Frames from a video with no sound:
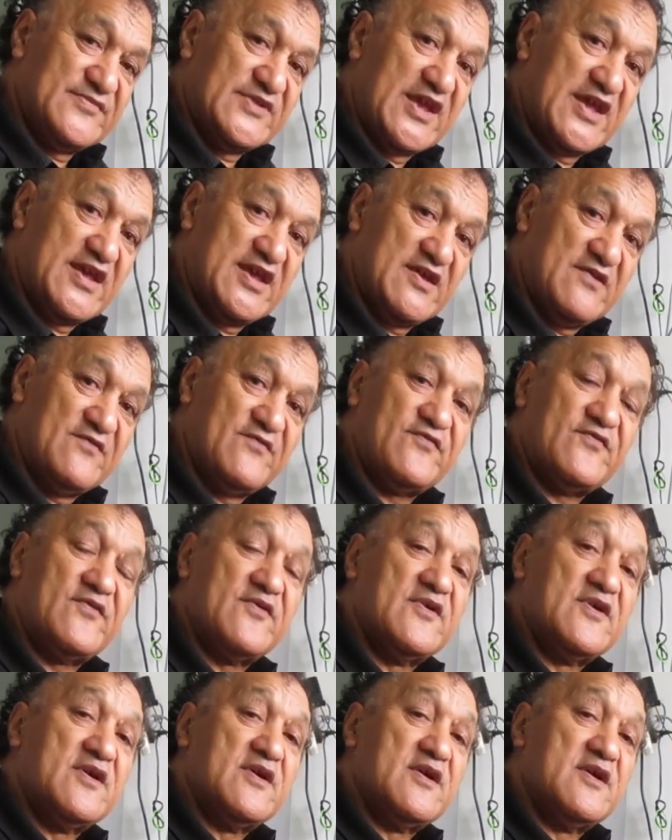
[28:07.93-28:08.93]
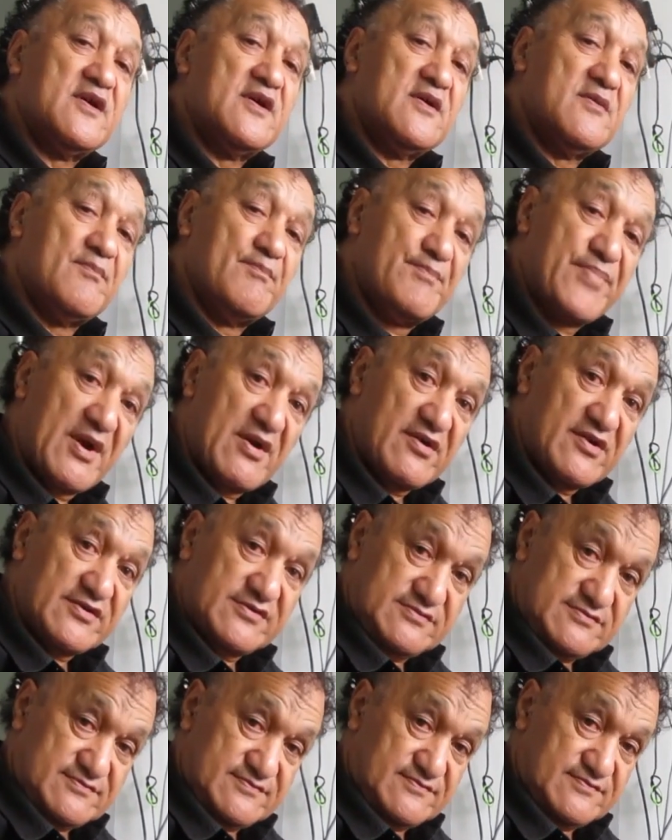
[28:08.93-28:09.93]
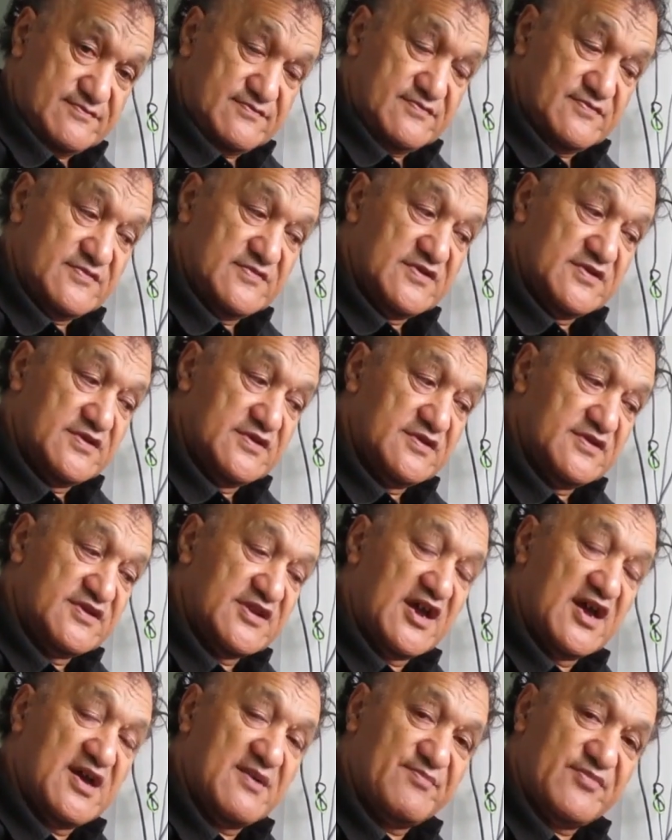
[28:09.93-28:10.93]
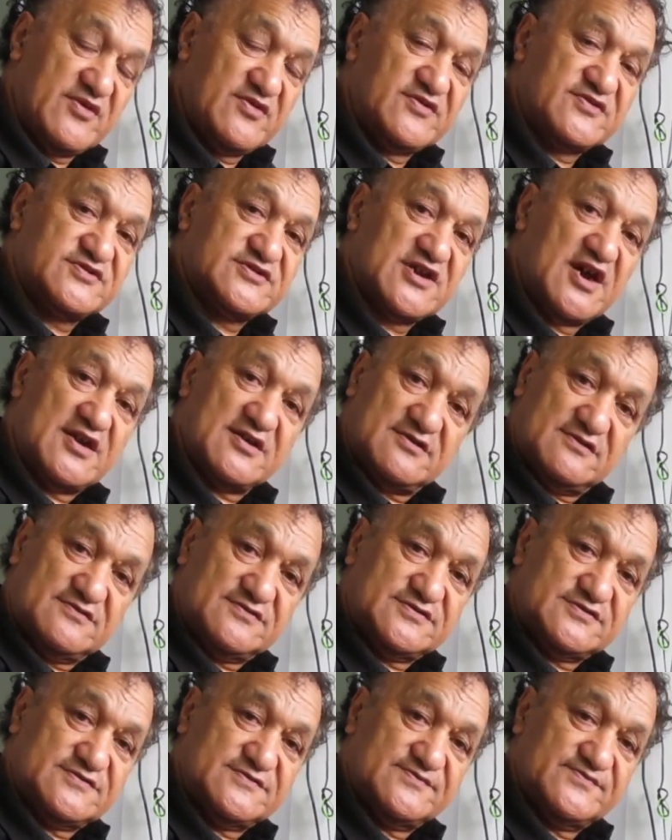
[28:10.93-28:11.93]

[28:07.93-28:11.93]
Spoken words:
They have borrowed the hapū's titles